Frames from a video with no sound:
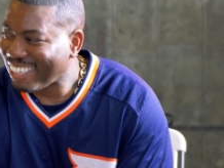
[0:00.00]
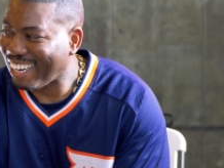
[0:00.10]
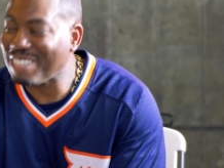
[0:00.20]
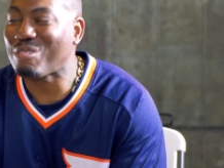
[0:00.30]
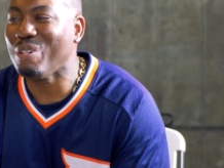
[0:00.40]

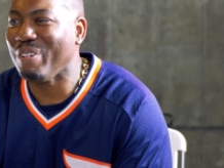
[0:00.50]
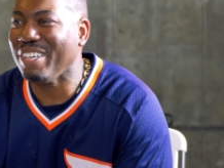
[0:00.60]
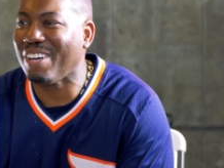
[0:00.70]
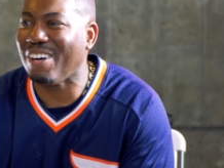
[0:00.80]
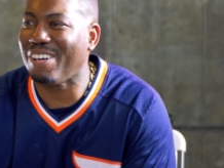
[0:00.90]
that's what we
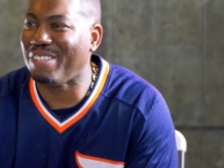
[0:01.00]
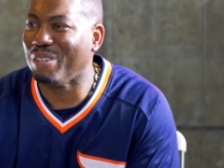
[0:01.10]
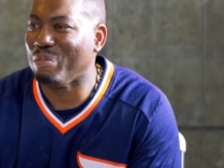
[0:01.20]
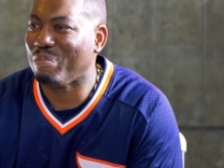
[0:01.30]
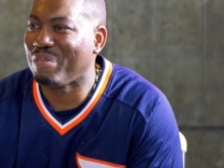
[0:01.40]
called
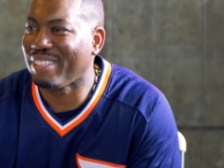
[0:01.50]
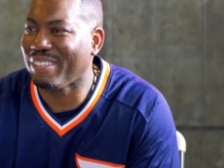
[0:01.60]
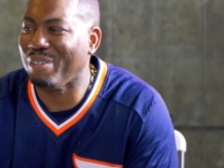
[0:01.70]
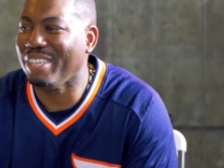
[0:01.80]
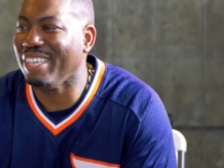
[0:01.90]
them.
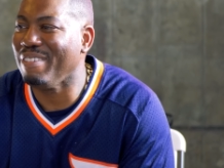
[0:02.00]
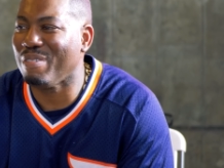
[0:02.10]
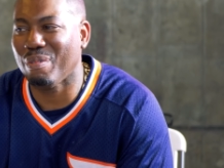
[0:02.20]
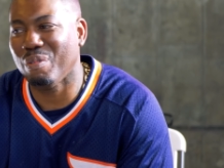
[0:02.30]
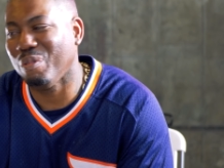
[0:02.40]
We didn't,
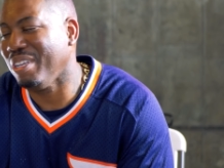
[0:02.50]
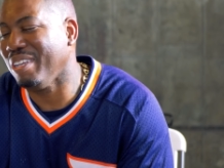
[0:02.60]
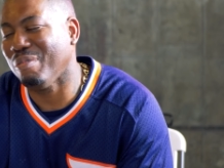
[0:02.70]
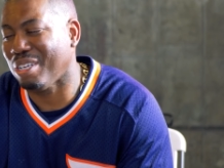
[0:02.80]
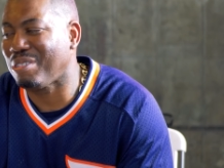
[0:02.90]

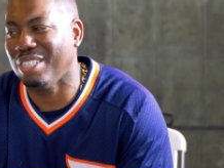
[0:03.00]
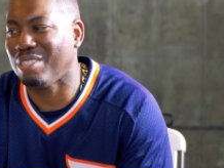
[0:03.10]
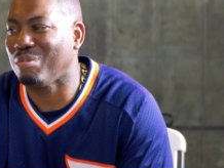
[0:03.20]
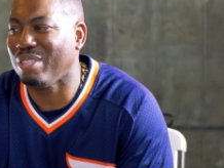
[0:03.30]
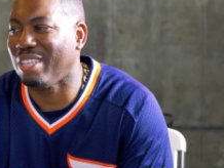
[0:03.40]
that's
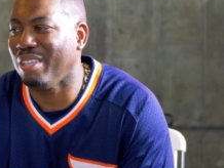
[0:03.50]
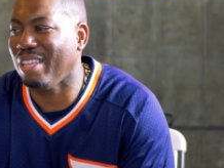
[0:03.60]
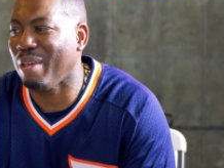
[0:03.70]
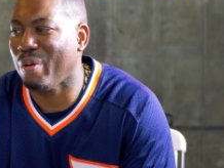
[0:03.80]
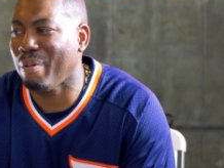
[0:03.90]
just what
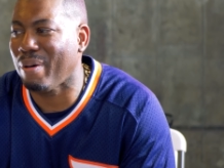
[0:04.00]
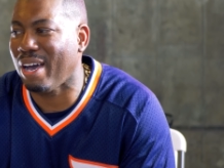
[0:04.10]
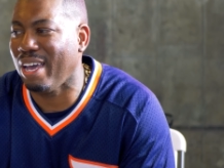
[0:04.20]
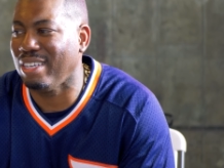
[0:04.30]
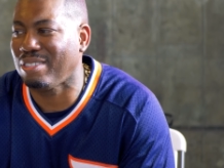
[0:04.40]
they went
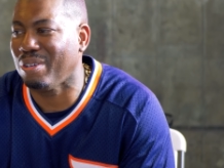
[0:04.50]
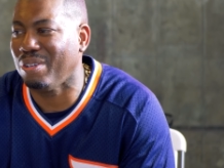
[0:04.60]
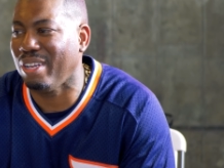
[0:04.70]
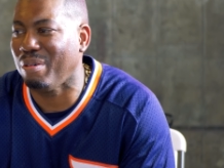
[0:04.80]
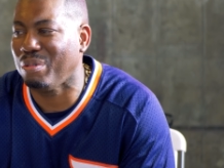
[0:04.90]
by. And so
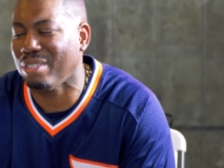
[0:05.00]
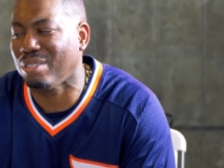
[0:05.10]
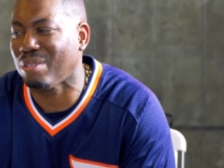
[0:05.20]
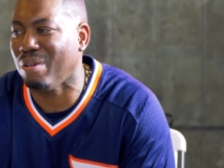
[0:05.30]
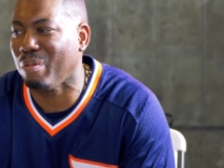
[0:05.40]
that was the
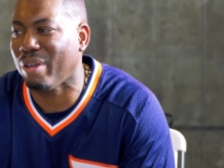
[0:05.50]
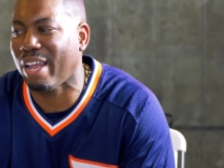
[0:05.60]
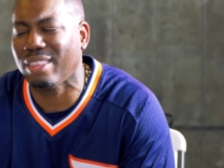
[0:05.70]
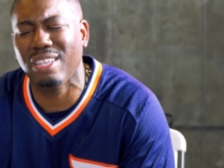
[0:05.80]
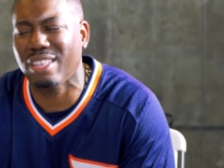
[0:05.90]
song. But
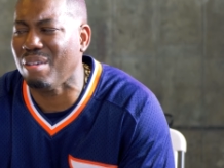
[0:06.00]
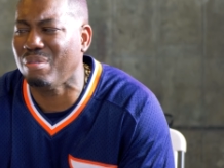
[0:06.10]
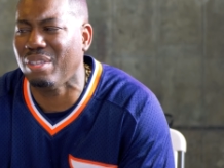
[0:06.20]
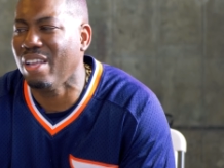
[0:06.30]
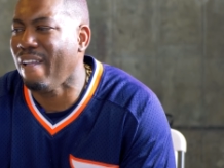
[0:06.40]
I think
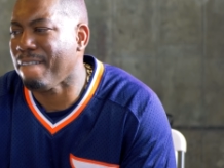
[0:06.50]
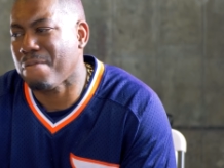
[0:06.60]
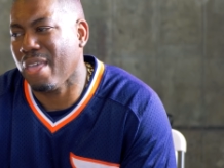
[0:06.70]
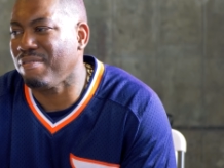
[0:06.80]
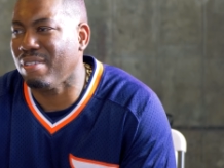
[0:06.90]

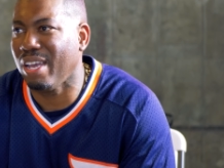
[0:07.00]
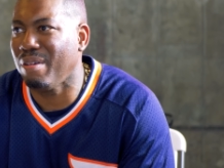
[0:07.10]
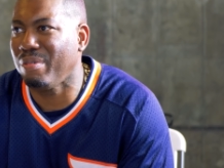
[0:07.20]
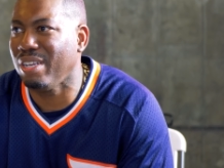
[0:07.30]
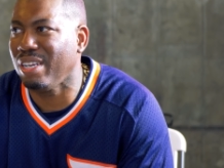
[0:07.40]
after
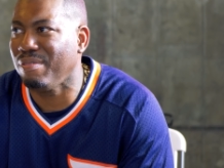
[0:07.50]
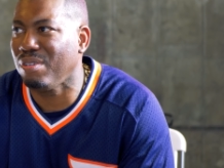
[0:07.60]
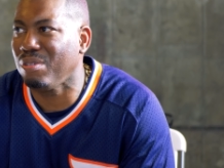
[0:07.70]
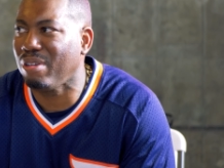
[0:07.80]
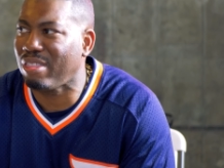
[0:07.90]
that, we didn't
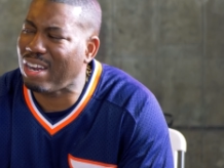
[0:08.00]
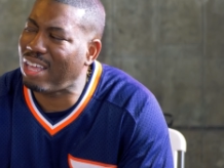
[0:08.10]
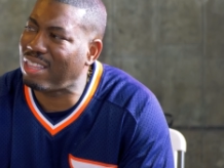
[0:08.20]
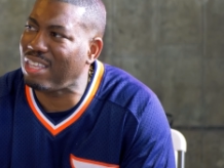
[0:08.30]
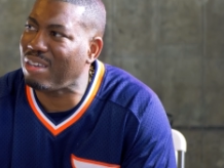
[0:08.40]
even do nothing. And
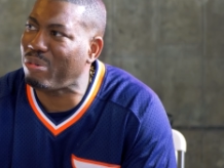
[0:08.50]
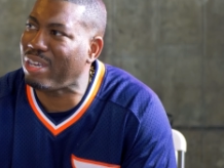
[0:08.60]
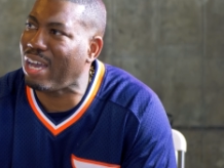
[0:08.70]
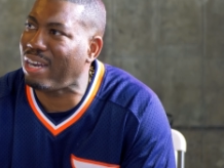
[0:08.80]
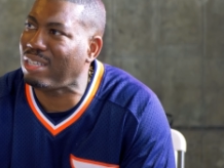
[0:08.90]
I think we
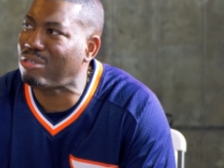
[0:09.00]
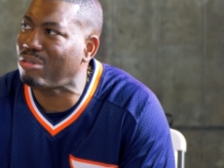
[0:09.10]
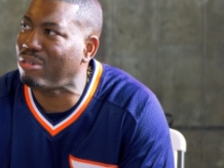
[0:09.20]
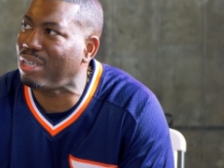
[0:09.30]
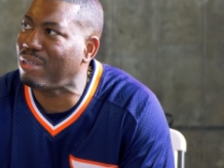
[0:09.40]
got
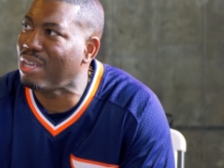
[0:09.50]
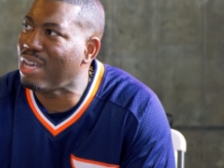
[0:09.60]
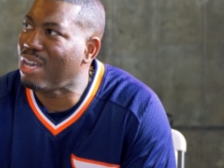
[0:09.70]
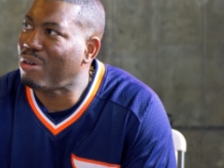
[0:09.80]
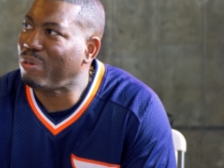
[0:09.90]
into it.
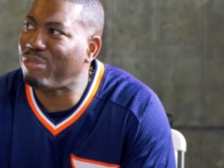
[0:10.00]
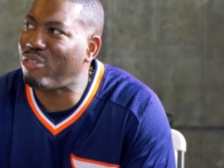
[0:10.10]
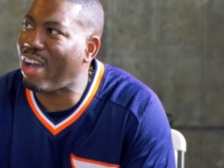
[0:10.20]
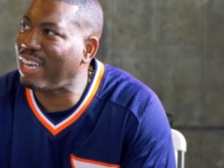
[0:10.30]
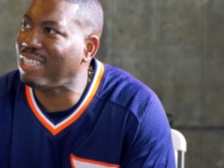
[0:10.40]
We
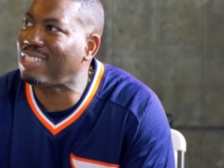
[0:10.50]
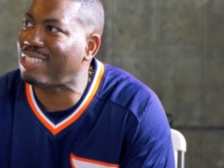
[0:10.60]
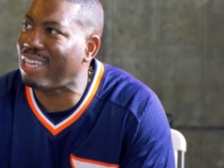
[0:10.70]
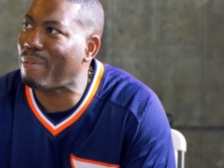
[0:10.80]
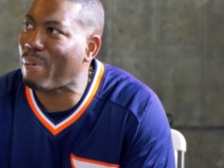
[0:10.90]
finally
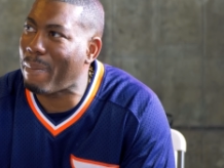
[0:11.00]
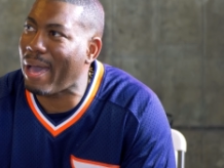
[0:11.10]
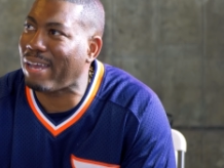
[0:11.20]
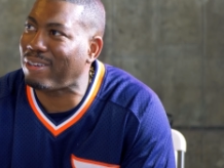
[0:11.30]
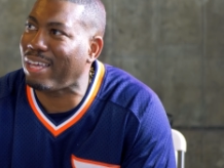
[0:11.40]
set up a
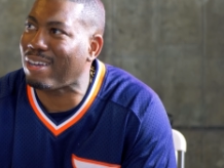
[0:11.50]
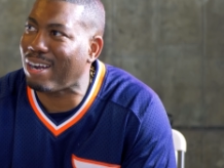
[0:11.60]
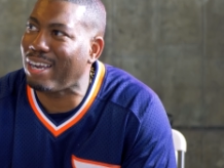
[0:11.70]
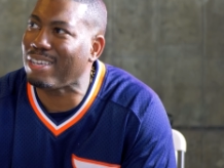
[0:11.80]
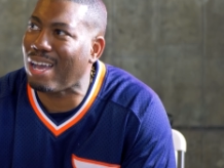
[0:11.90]
battle. Like,
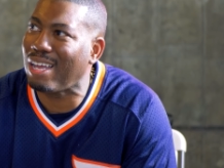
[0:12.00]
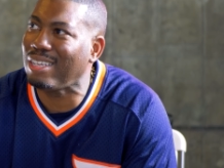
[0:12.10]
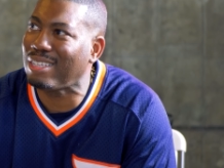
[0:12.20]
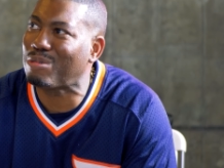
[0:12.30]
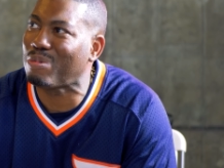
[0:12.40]
all right, y'all
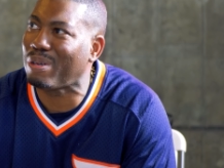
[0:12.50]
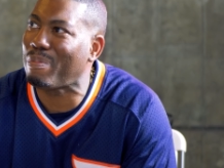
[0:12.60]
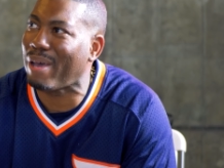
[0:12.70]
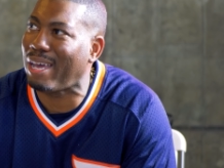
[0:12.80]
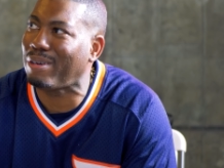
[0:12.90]
niggas want to
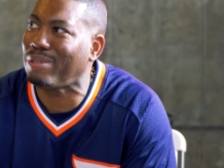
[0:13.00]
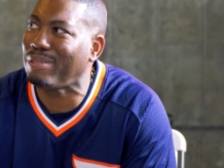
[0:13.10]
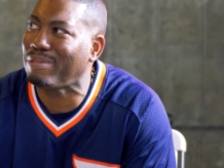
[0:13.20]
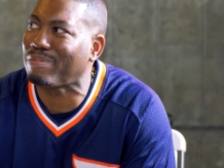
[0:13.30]
battle.